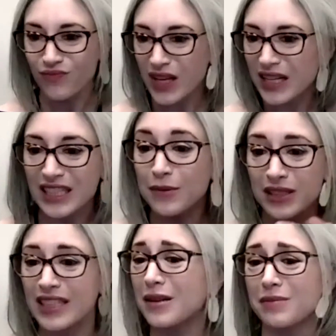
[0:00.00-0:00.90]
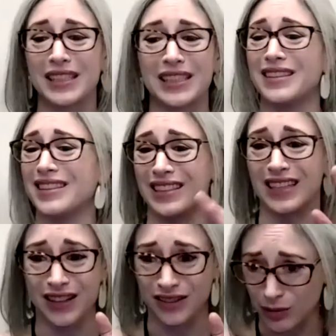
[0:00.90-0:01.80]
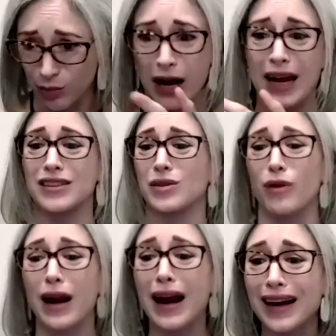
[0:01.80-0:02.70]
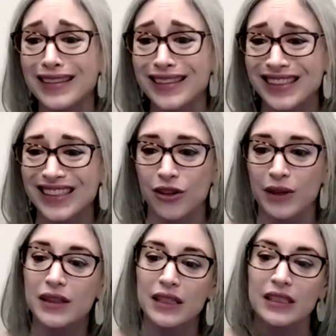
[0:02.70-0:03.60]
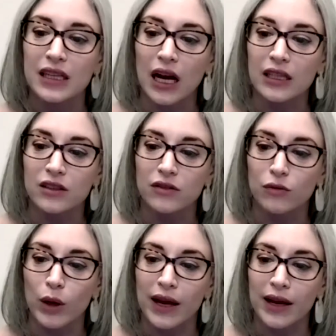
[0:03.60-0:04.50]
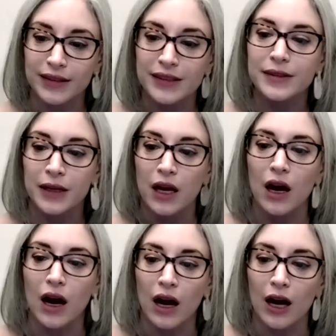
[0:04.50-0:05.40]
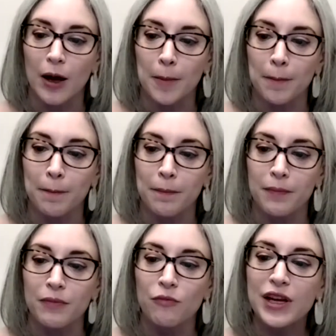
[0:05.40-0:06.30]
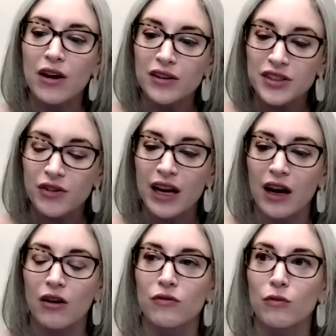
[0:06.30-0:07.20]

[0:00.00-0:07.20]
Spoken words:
team to team to then to brand, in these kinds of ways. We also have